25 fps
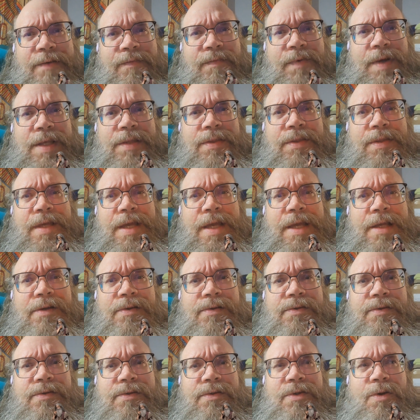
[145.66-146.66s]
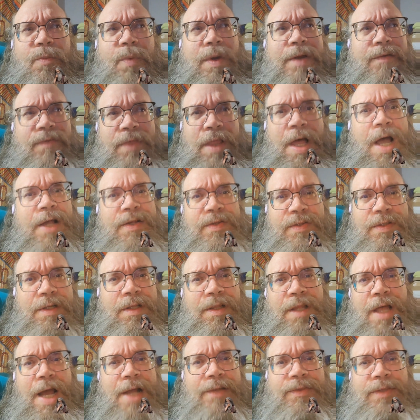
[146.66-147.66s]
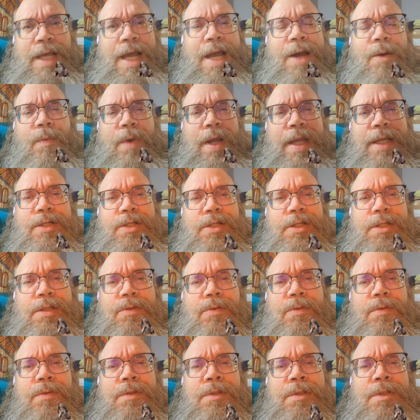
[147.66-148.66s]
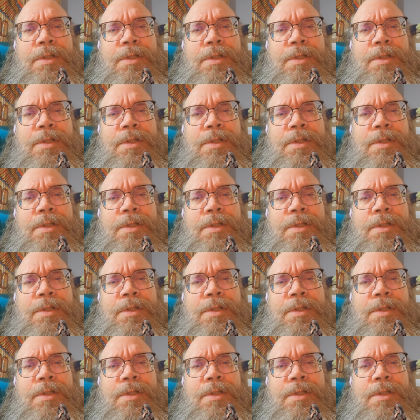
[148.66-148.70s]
everything, so we've lost a lot that way too.